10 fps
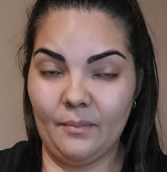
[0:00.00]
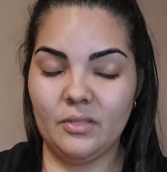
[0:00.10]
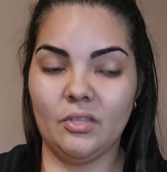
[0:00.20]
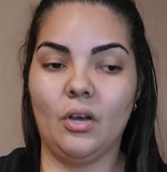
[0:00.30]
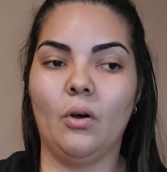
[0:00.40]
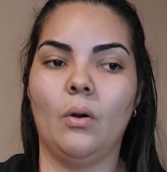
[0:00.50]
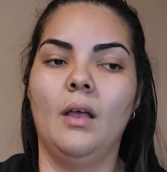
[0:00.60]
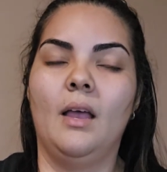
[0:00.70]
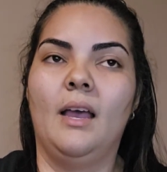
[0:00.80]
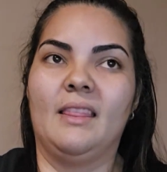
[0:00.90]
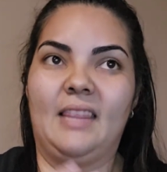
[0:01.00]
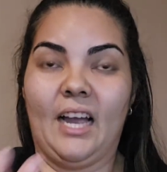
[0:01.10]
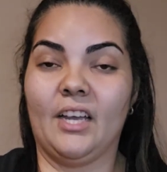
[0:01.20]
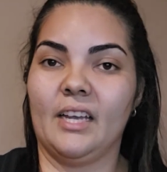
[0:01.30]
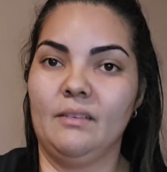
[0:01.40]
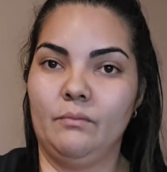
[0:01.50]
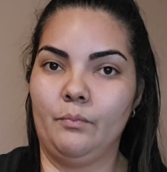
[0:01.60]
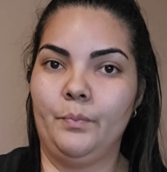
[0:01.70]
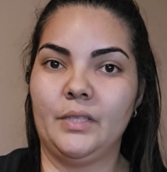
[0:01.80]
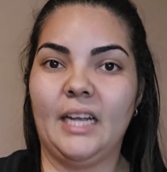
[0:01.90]
So that could
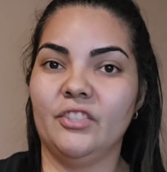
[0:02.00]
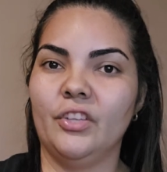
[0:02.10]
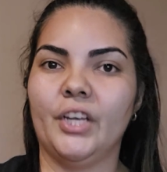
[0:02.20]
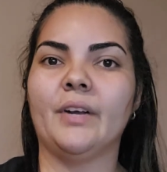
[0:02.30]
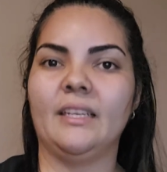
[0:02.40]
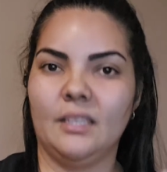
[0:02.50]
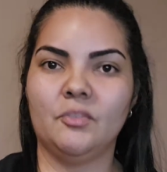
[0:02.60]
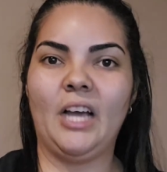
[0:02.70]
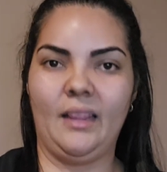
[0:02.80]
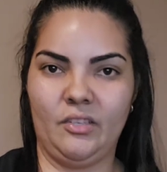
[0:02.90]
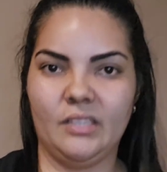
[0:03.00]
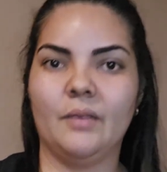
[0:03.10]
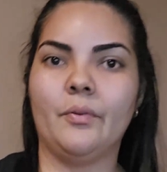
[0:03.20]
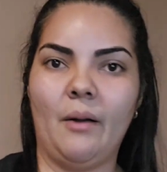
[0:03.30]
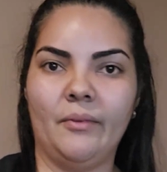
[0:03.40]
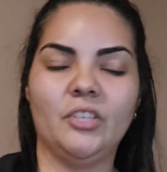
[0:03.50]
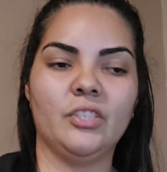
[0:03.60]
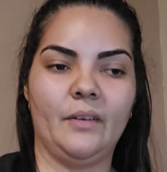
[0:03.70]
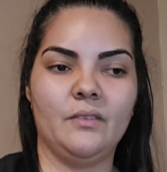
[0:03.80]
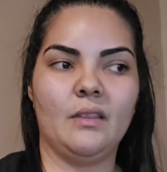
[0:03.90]
potentially create some challenges and probably
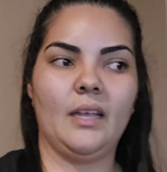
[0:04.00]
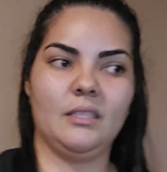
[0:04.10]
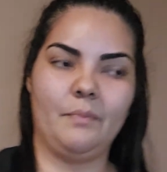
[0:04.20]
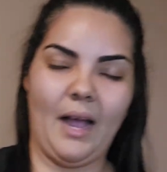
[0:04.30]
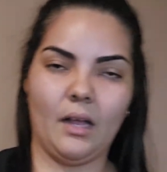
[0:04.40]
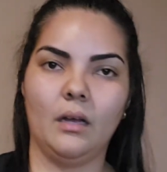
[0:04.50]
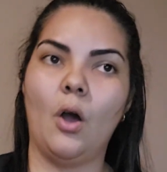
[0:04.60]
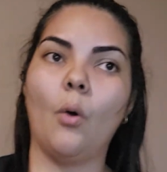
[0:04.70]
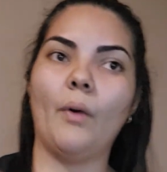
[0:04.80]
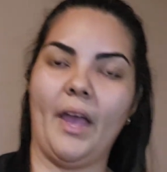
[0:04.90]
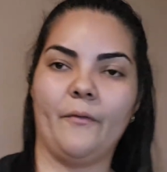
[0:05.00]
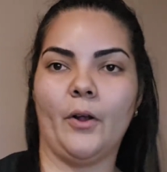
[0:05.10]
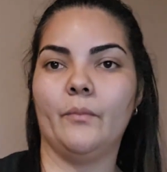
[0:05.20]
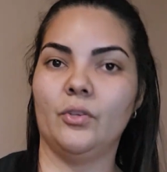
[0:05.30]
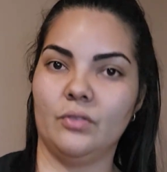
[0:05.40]
shifts things back away from